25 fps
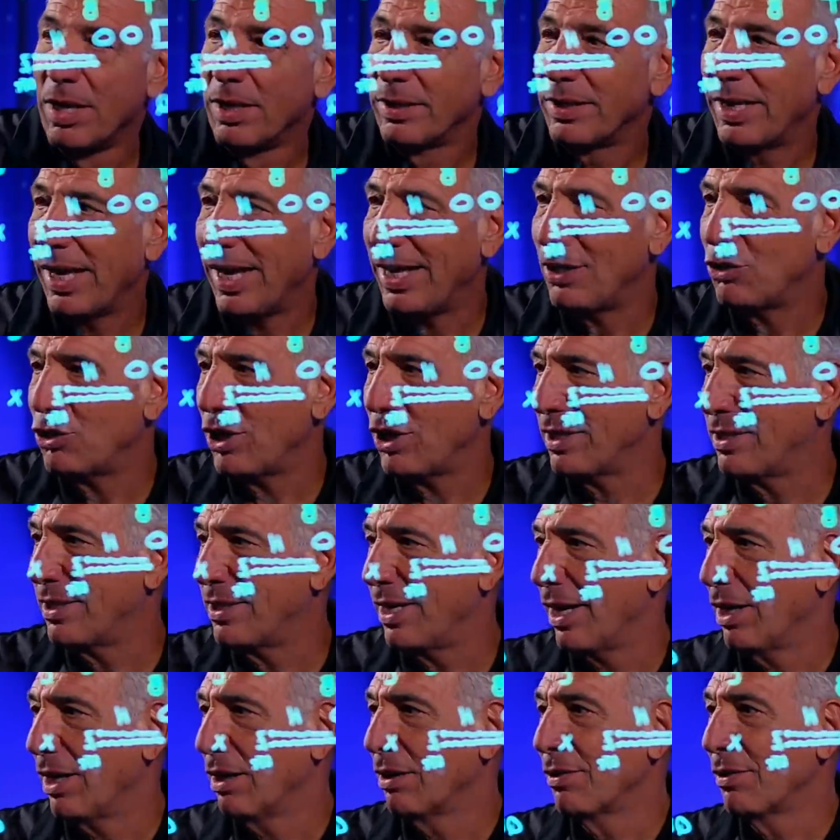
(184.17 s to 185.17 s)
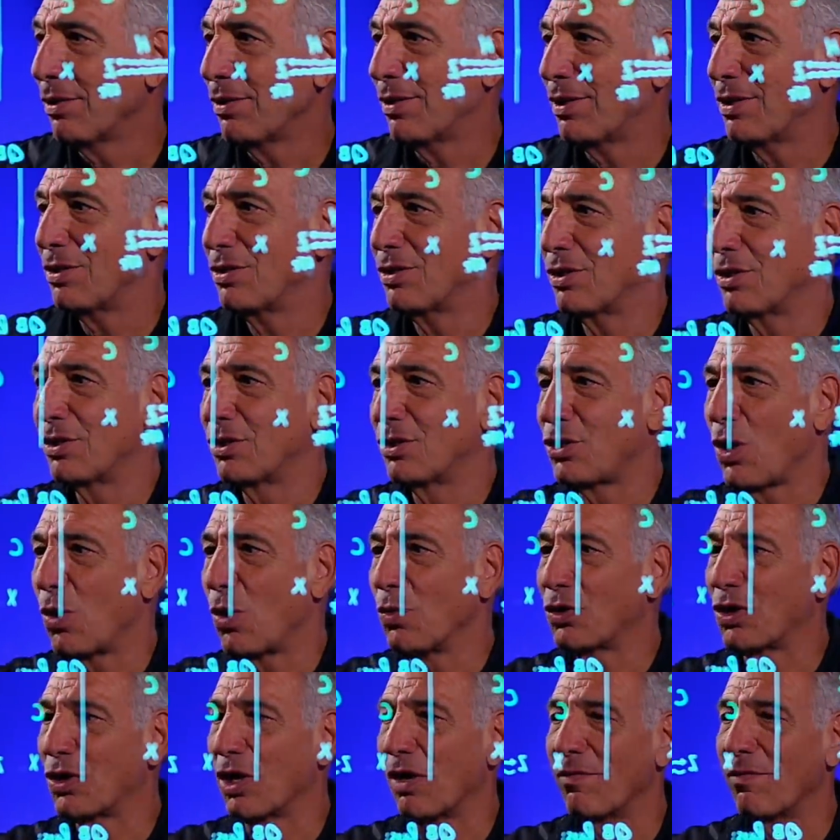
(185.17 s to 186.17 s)
to A.J. Taylor. This is zone
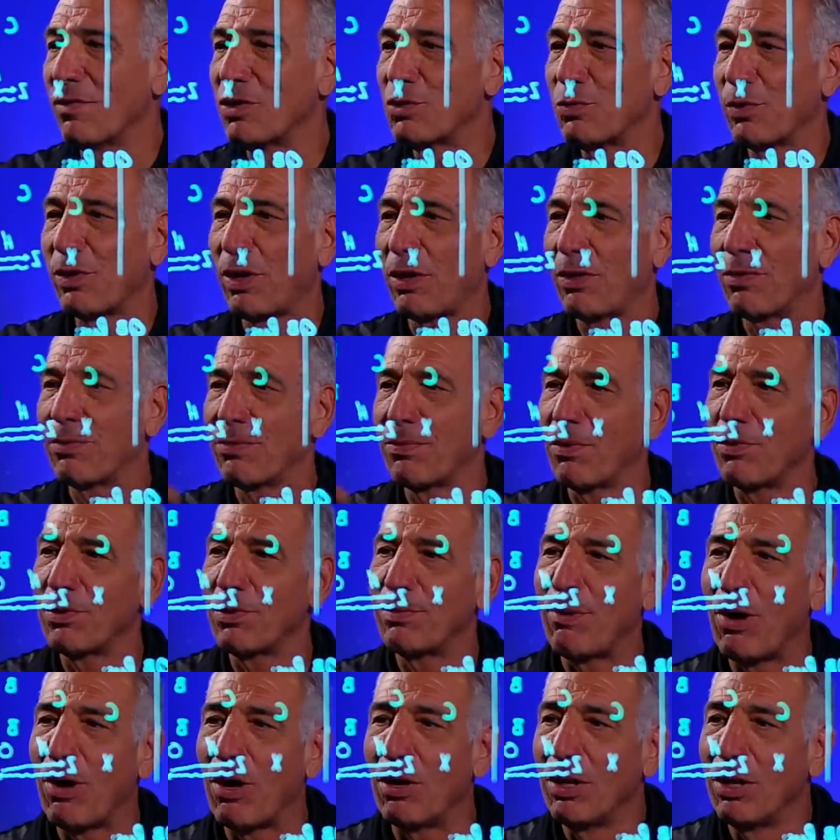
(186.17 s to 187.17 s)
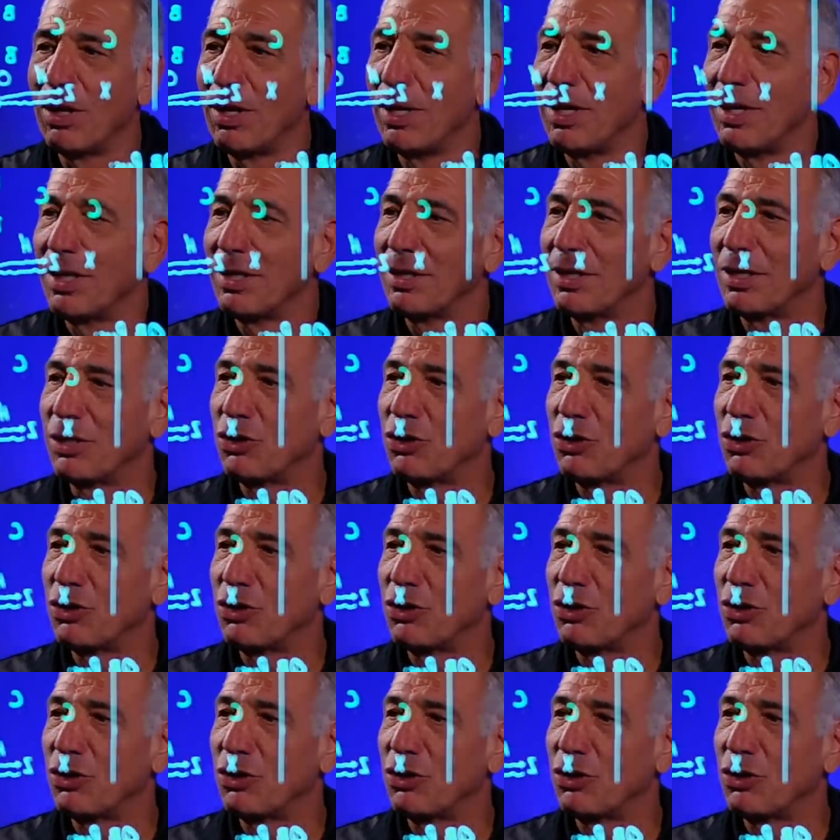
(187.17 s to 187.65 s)
coverage where they throw the ball to